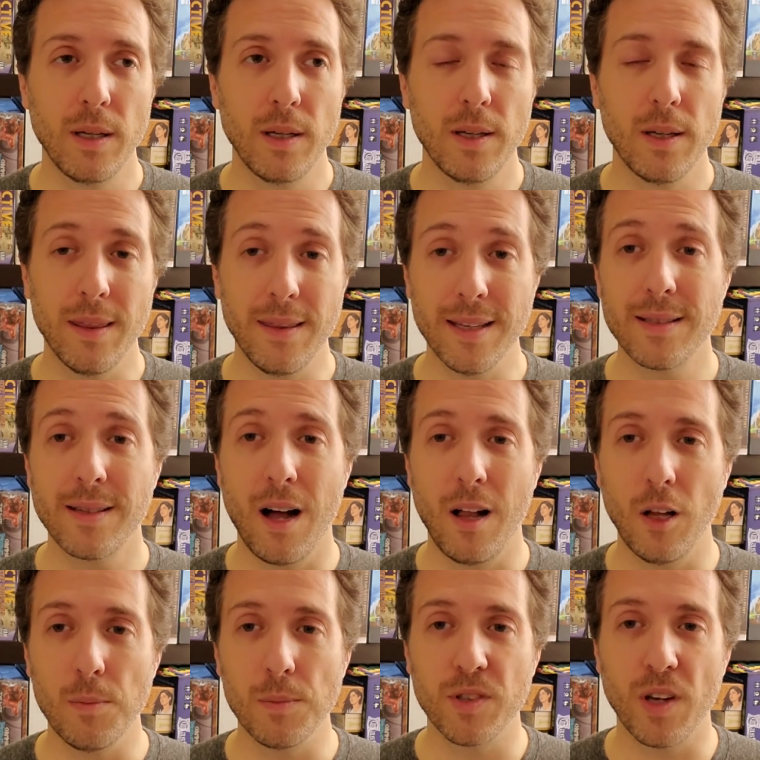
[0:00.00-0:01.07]
This
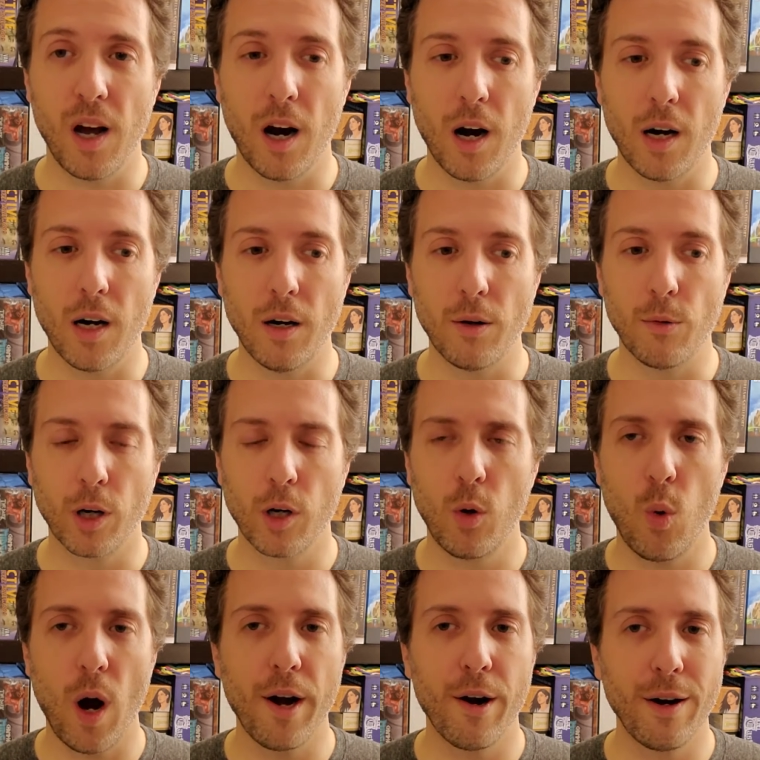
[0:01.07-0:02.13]
columns are
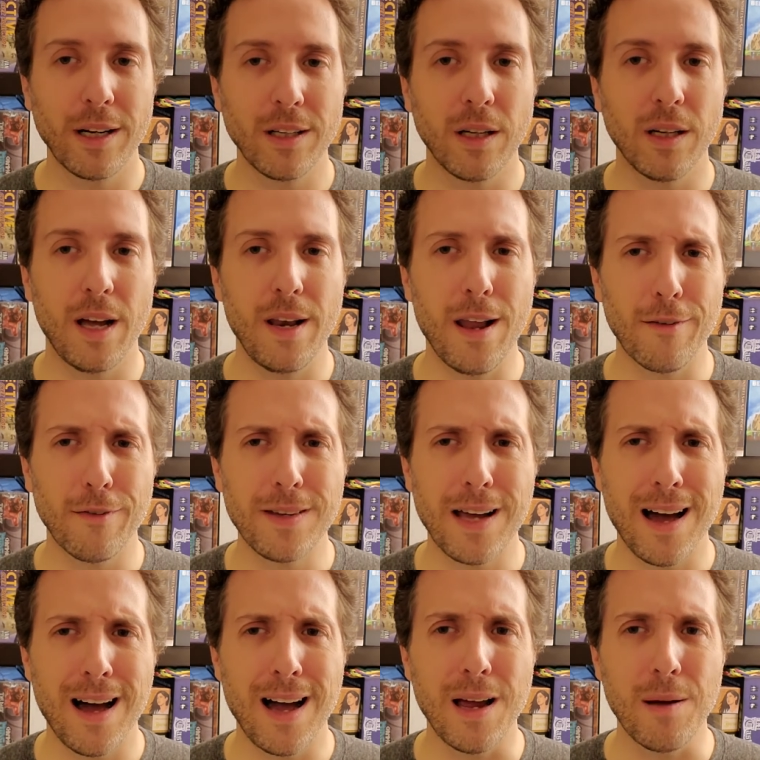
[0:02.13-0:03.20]
requiring enough
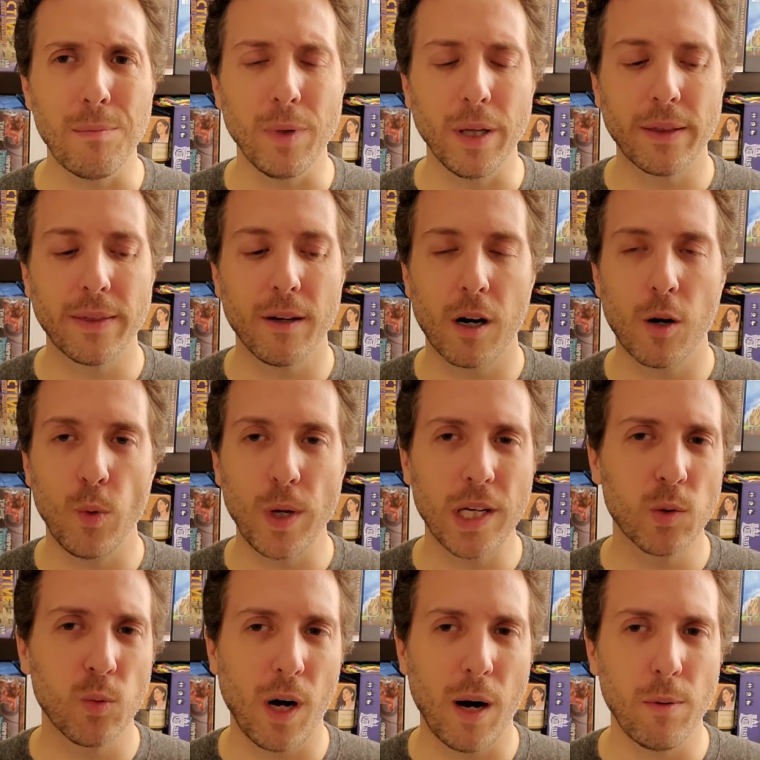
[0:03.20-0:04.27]
time. Like there are
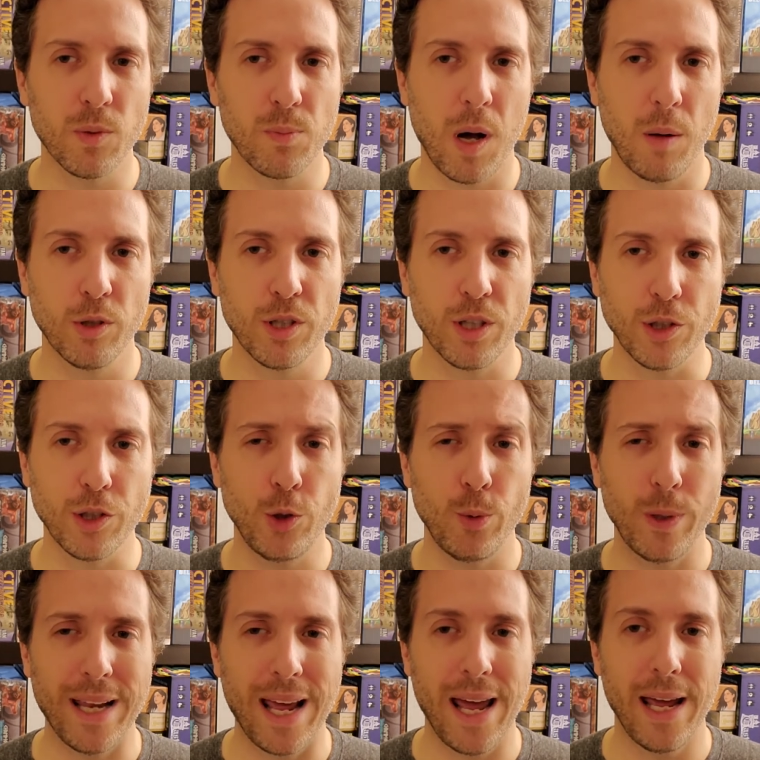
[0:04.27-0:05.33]
weeks where I was publishing 2 a
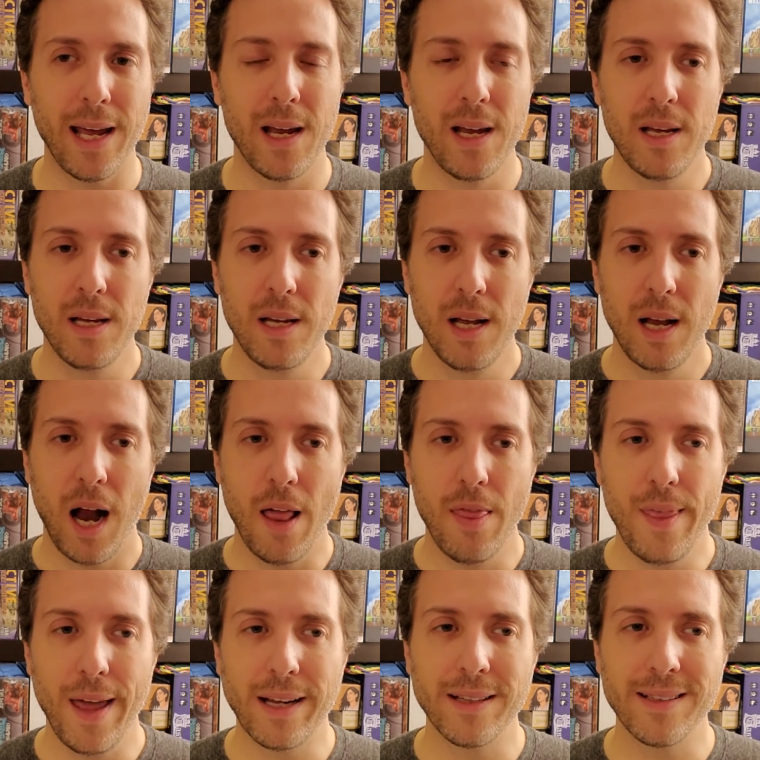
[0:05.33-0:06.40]
day, and
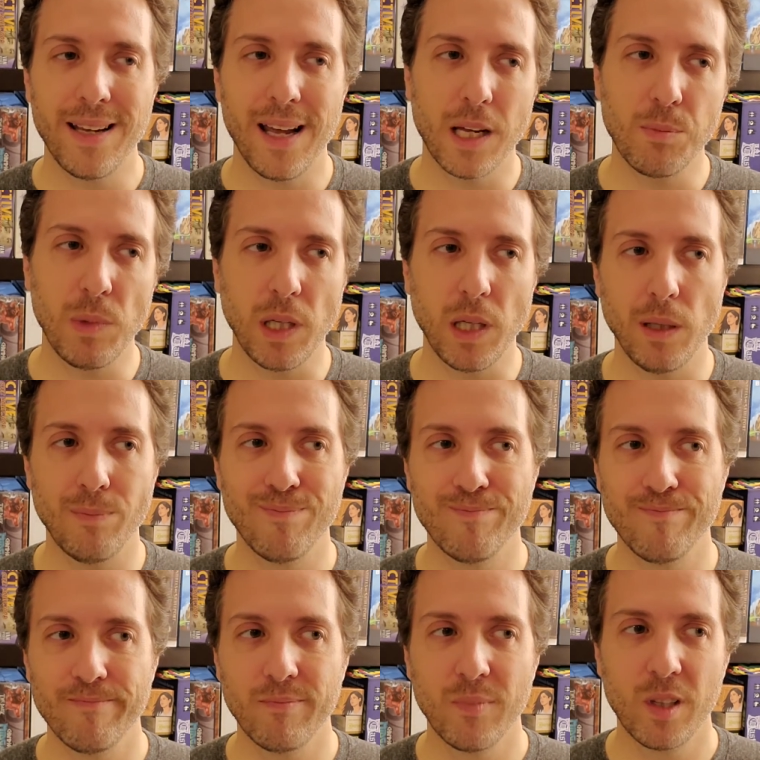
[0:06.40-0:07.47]
they could take me
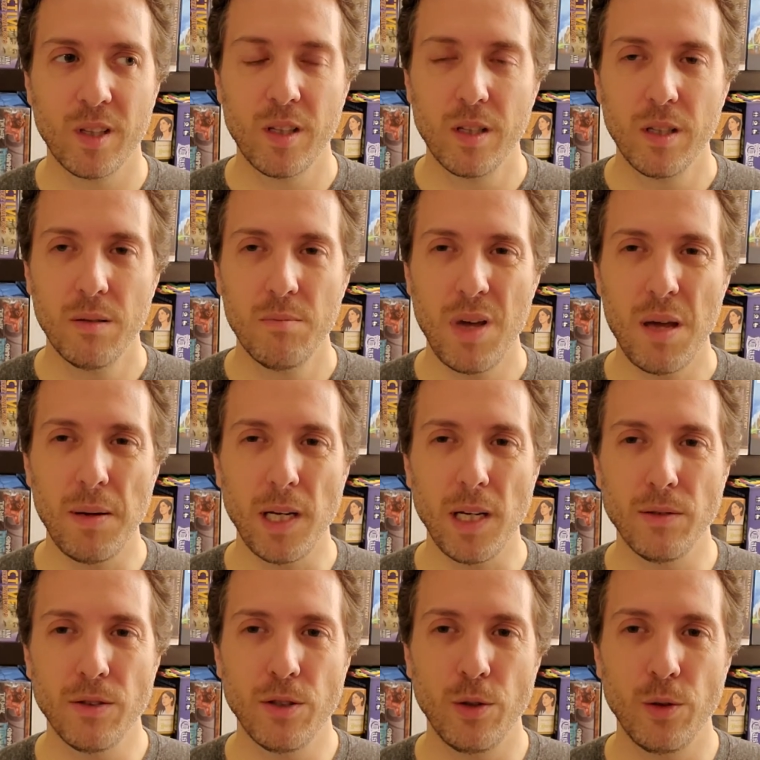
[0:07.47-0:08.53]

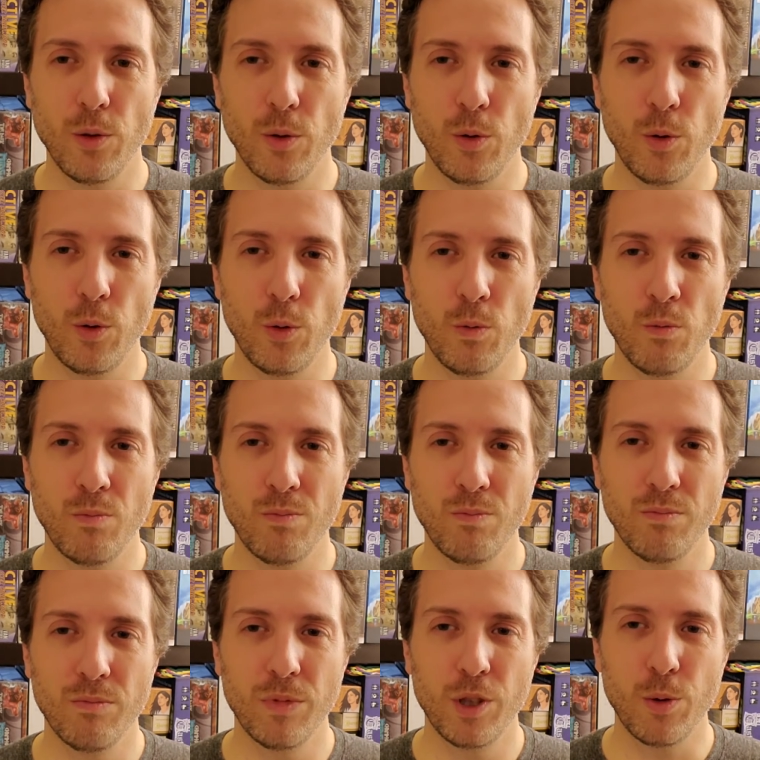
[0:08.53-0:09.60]
maybe
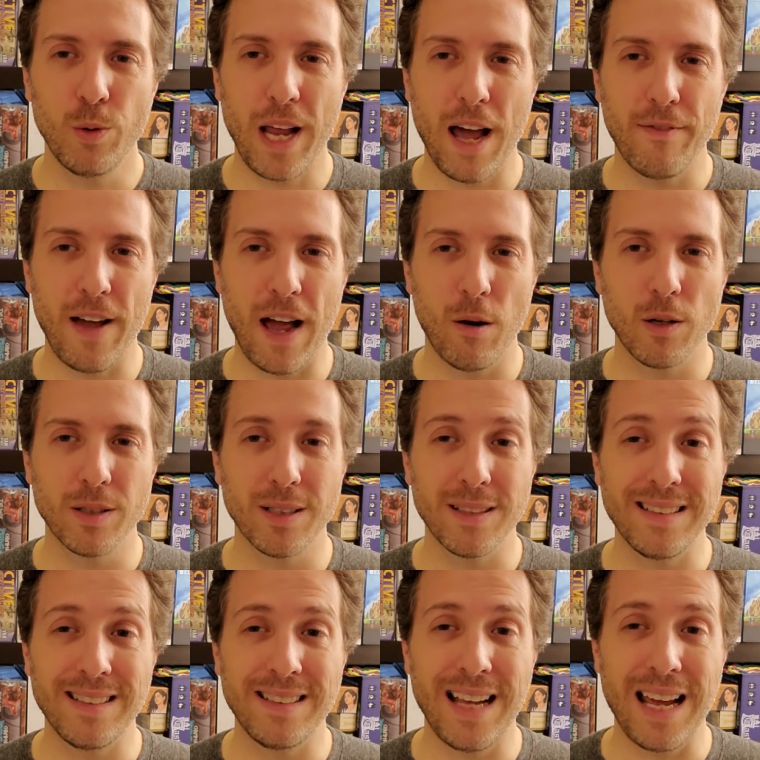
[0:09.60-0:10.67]
2.5 hours a
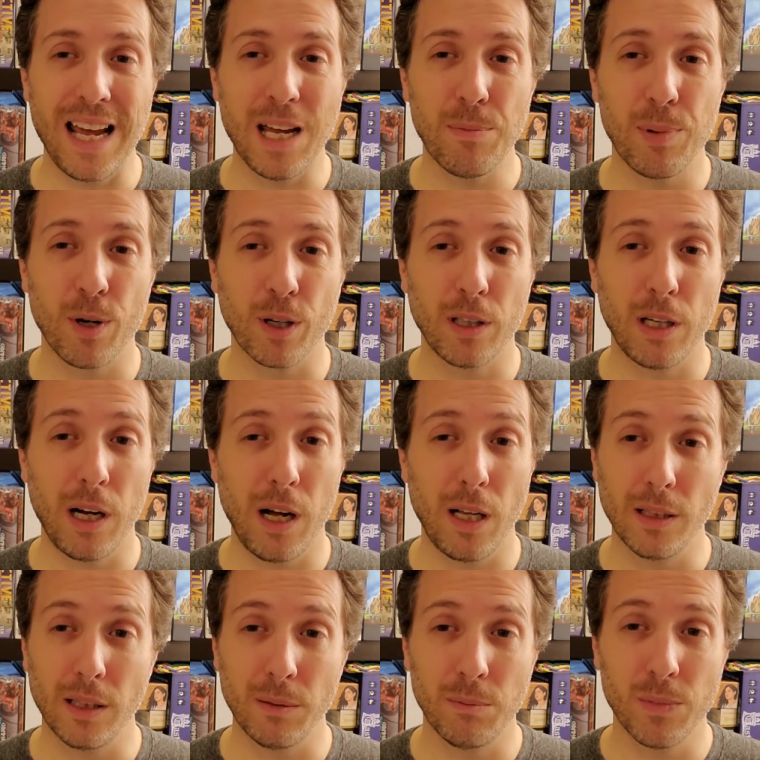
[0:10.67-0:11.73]
day per
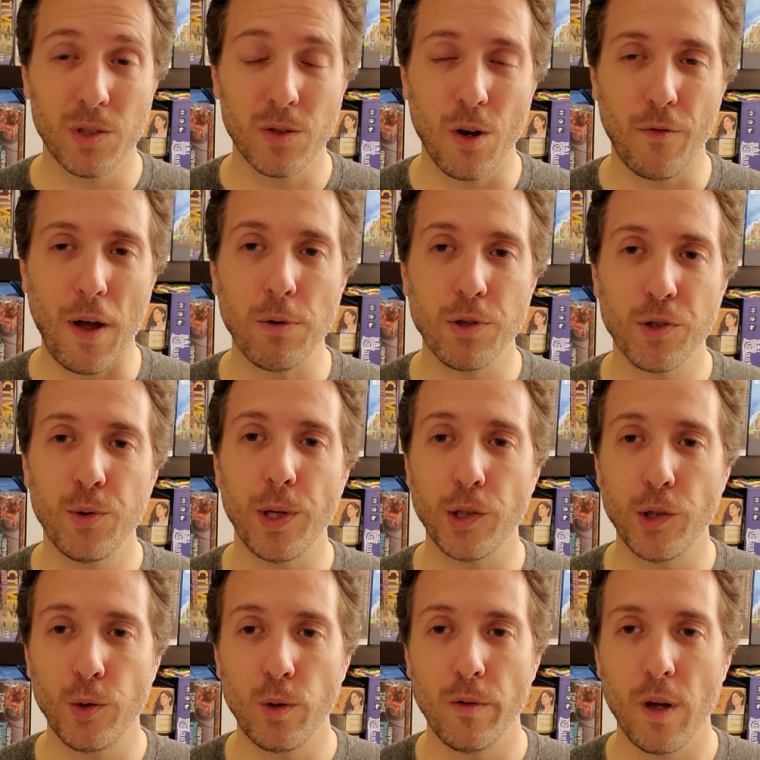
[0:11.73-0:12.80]
column. So if I was doing
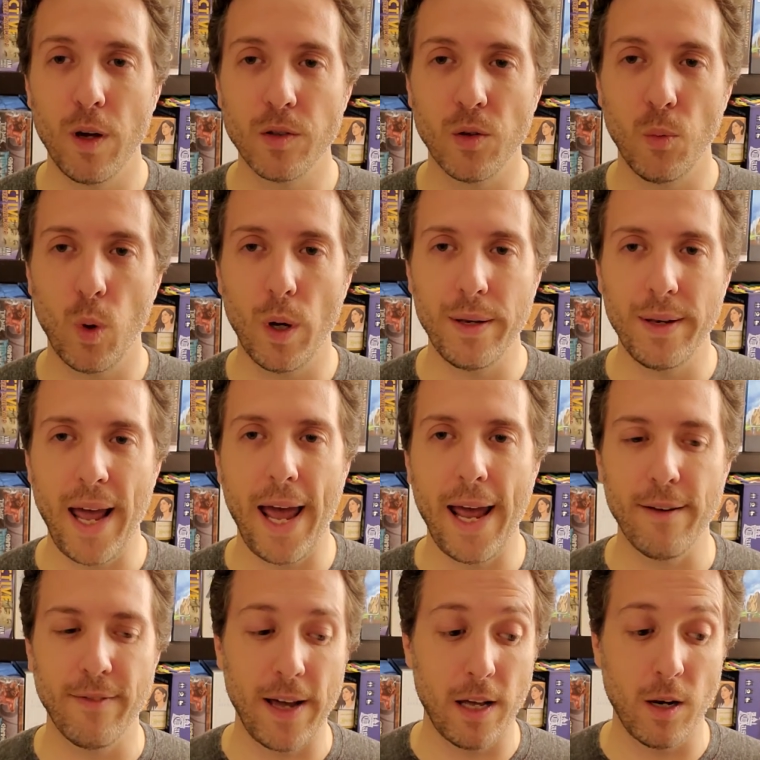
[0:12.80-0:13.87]
2 of those in one day,
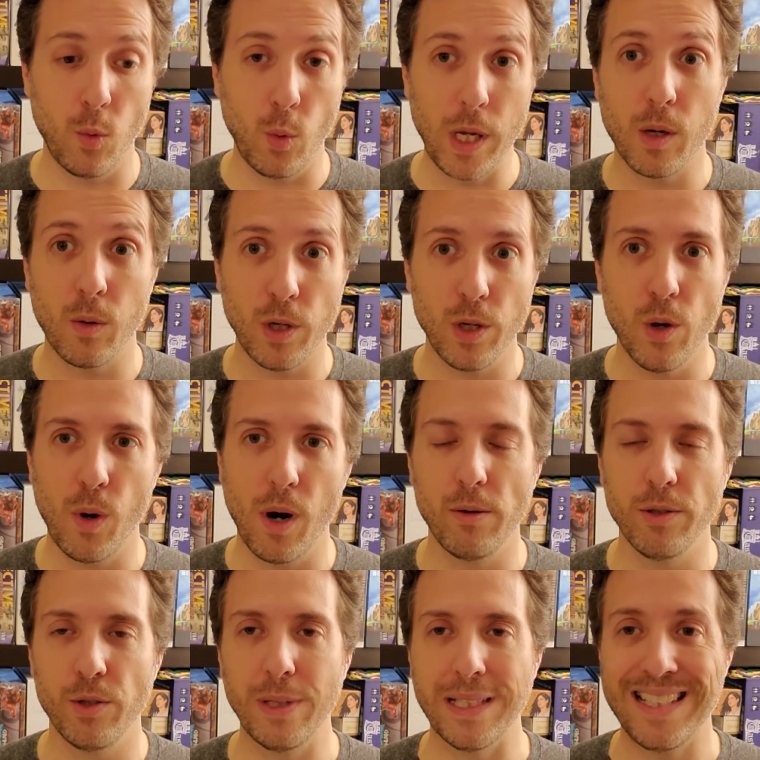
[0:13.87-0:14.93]
if I had a week, where I
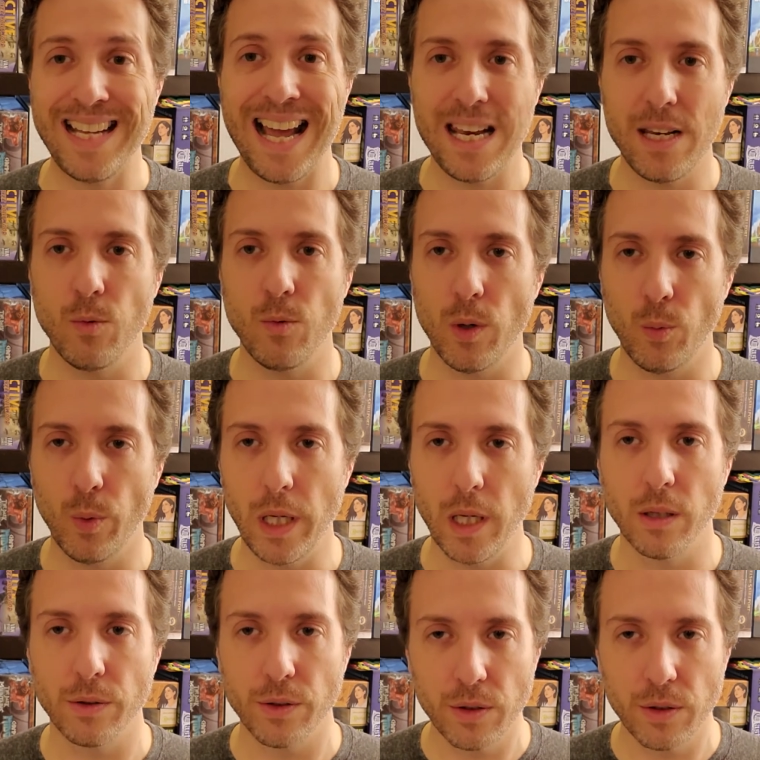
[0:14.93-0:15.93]
was doing 10 in 1 week or